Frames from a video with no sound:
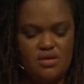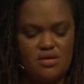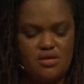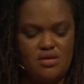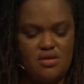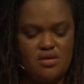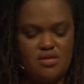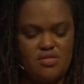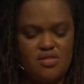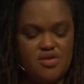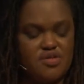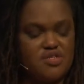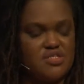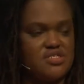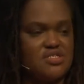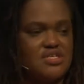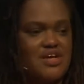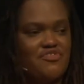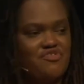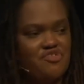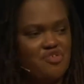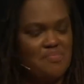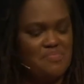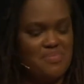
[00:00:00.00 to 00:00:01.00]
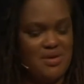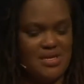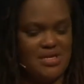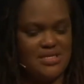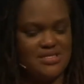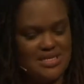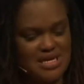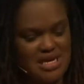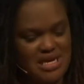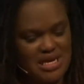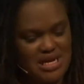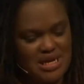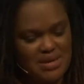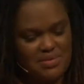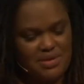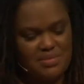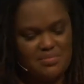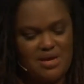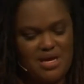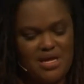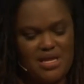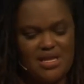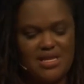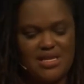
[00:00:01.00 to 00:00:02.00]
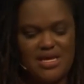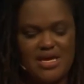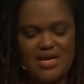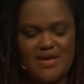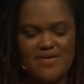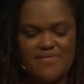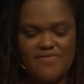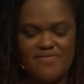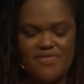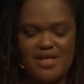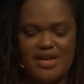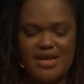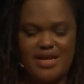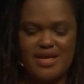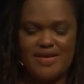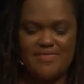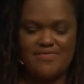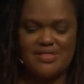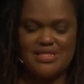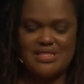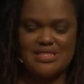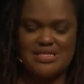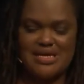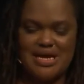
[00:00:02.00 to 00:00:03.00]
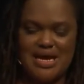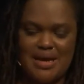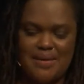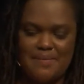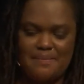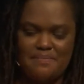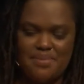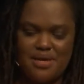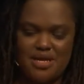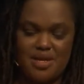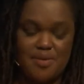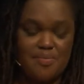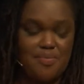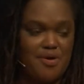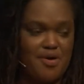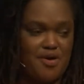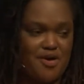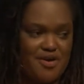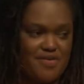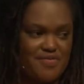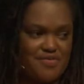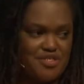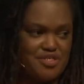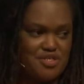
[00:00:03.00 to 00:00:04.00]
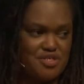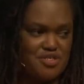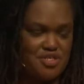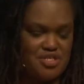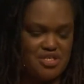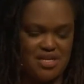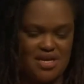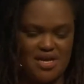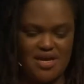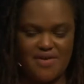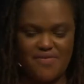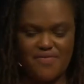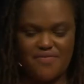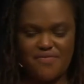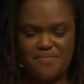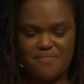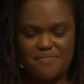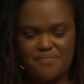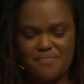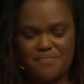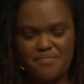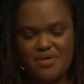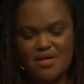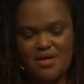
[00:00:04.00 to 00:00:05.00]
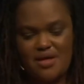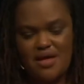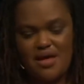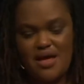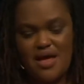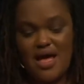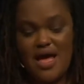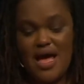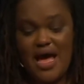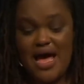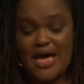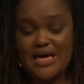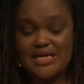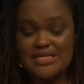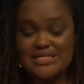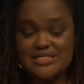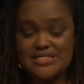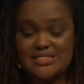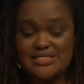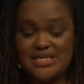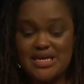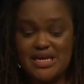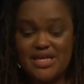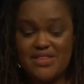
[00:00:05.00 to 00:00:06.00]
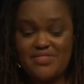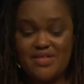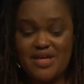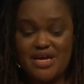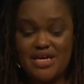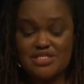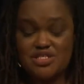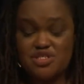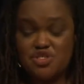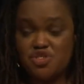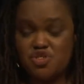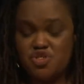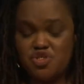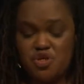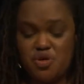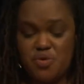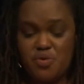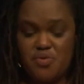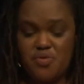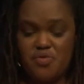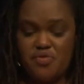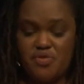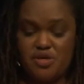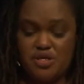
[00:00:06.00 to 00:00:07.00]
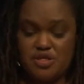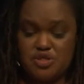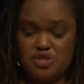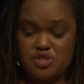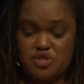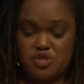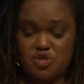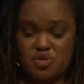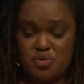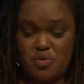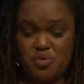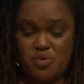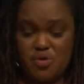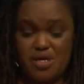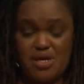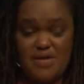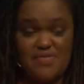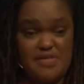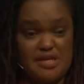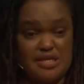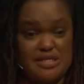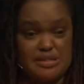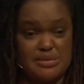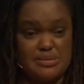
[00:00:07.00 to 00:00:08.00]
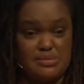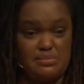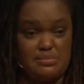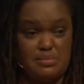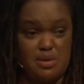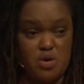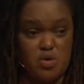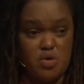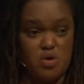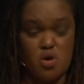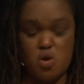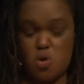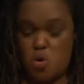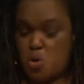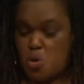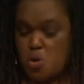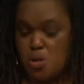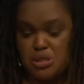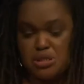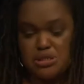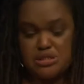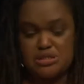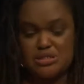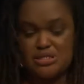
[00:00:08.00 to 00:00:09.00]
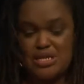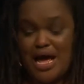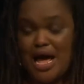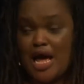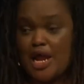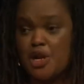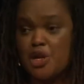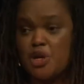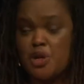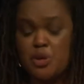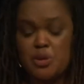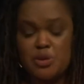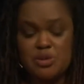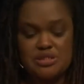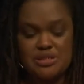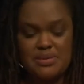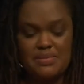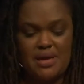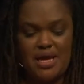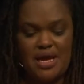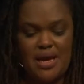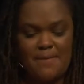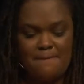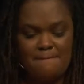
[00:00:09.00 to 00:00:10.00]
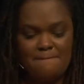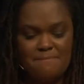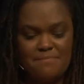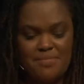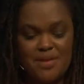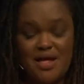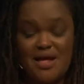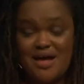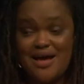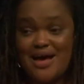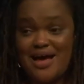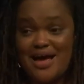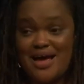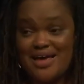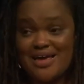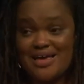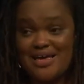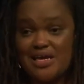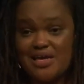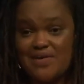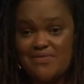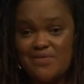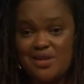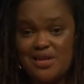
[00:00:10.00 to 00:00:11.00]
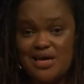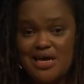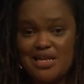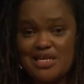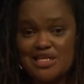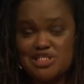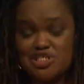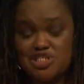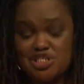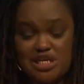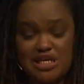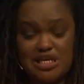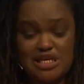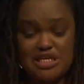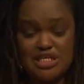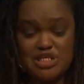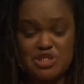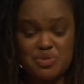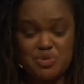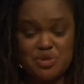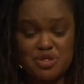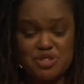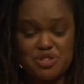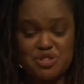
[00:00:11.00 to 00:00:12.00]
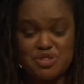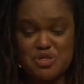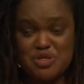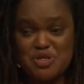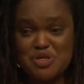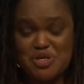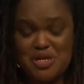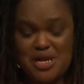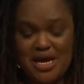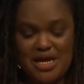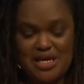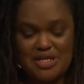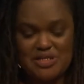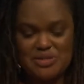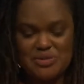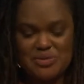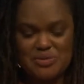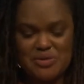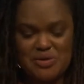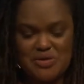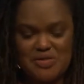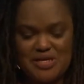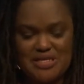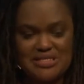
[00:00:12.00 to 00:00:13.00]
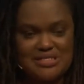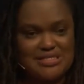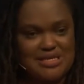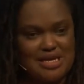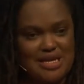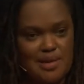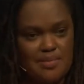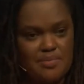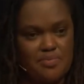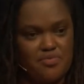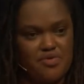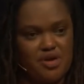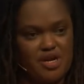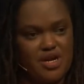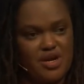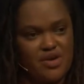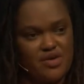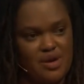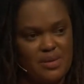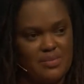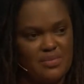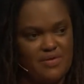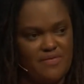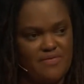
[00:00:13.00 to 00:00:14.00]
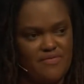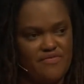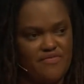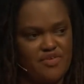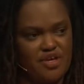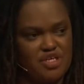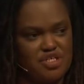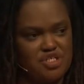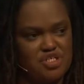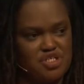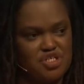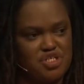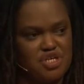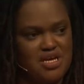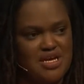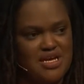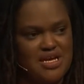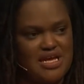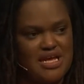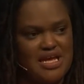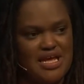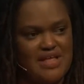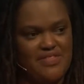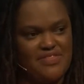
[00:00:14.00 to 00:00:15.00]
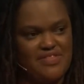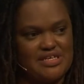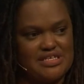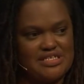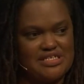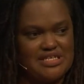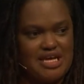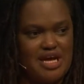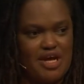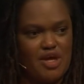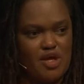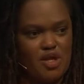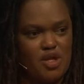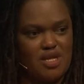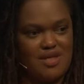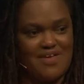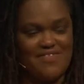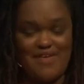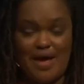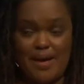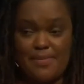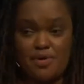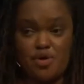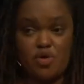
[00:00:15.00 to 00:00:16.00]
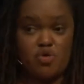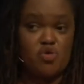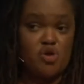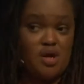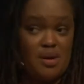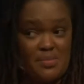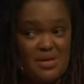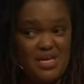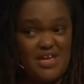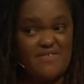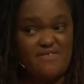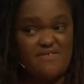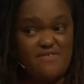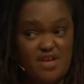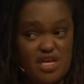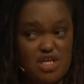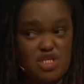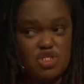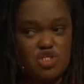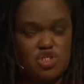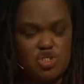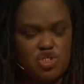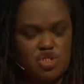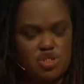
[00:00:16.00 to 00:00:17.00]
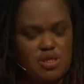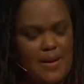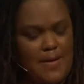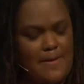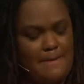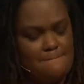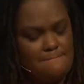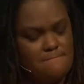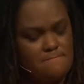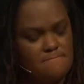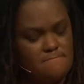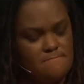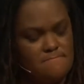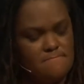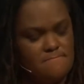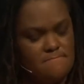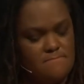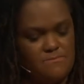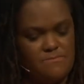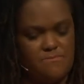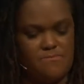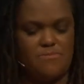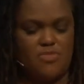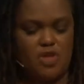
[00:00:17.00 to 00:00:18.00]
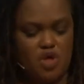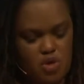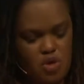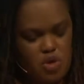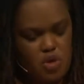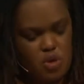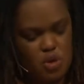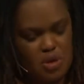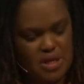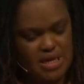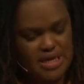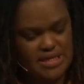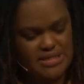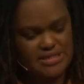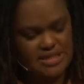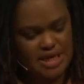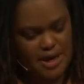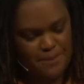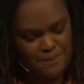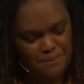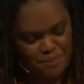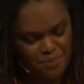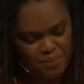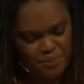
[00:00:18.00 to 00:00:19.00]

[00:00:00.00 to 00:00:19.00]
There's never been a time in my life that I have not been a part of church life. I say that to show this story, this miracle is not new to me. I even had a cheeky sweatshirt in high school that said a breadcrumb and fish in the style of Abercrombie and Fitch. Cool kids here.